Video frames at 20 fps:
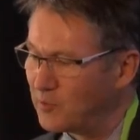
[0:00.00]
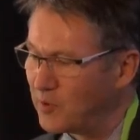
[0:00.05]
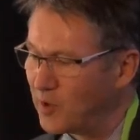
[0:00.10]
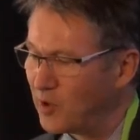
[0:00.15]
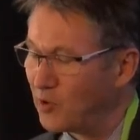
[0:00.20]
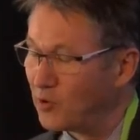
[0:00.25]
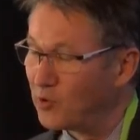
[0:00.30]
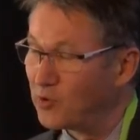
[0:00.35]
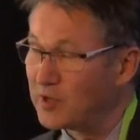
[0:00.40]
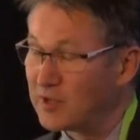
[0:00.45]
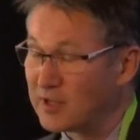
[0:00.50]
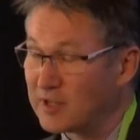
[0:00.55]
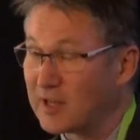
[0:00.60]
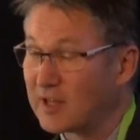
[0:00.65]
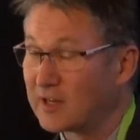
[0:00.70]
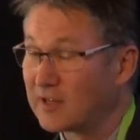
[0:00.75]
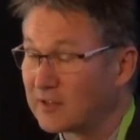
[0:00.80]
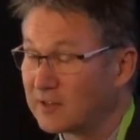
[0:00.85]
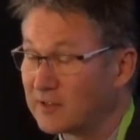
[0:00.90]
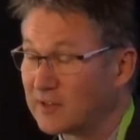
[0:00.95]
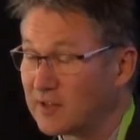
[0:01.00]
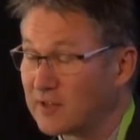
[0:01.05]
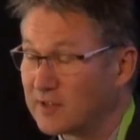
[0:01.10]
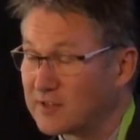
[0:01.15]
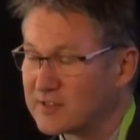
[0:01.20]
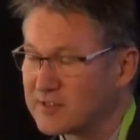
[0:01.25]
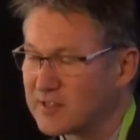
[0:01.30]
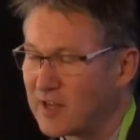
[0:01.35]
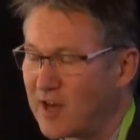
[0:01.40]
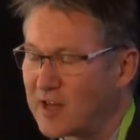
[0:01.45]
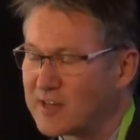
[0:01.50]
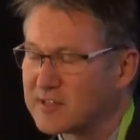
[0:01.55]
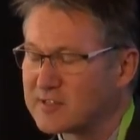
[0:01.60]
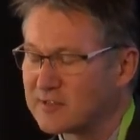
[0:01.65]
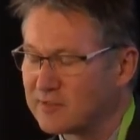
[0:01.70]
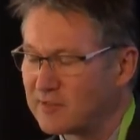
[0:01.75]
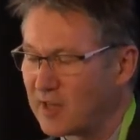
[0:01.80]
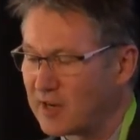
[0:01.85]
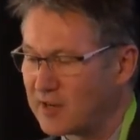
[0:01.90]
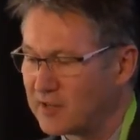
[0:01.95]
we're already getting signs
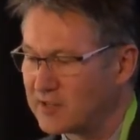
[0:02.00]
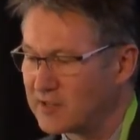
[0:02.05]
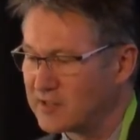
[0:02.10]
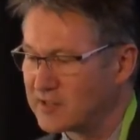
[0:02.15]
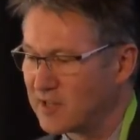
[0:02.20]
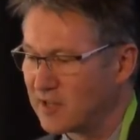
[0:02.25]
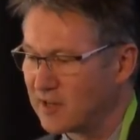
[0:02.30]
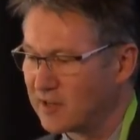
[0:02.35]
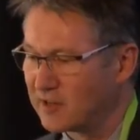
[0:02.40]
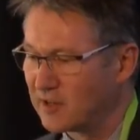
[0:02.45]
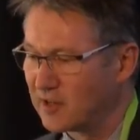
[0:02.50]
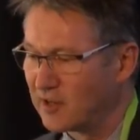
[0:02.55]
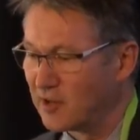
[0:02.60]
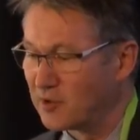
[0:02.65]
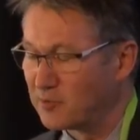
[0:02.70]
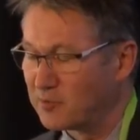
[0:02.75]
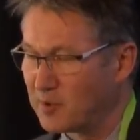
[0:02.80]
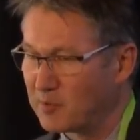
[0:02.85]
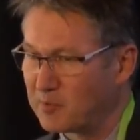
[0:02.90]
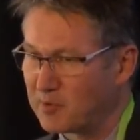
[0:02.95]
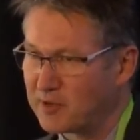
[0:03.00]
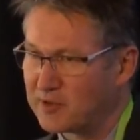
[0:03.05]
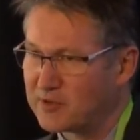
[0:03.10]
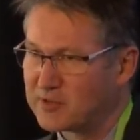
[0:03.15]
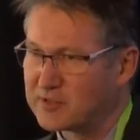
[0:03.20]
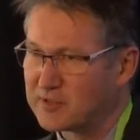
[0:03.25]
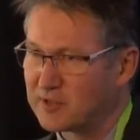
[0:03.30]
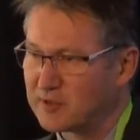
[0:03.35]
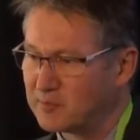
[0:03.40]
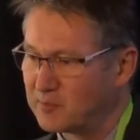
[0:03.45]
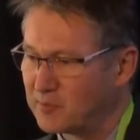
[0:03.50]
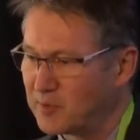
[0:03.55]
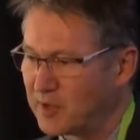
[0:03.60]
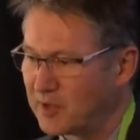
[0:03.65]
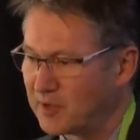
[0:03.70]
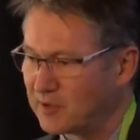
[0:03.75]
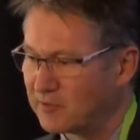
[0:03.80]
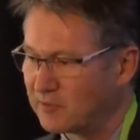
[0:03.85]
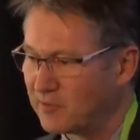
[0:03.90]
of that in New Zealand. A lot of people interested in being